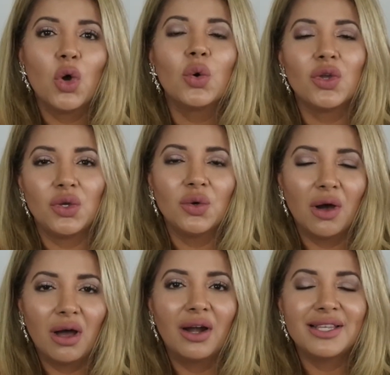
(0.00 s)
who you
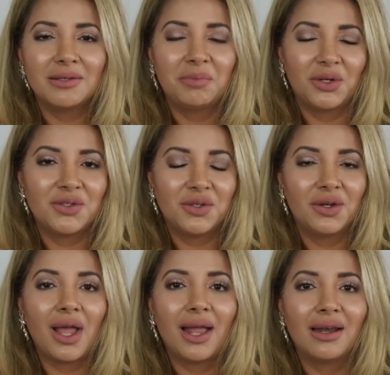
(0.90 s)
are as a
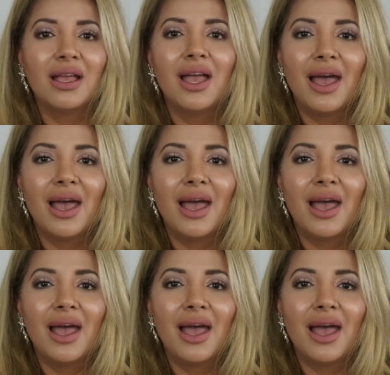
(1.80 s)
person and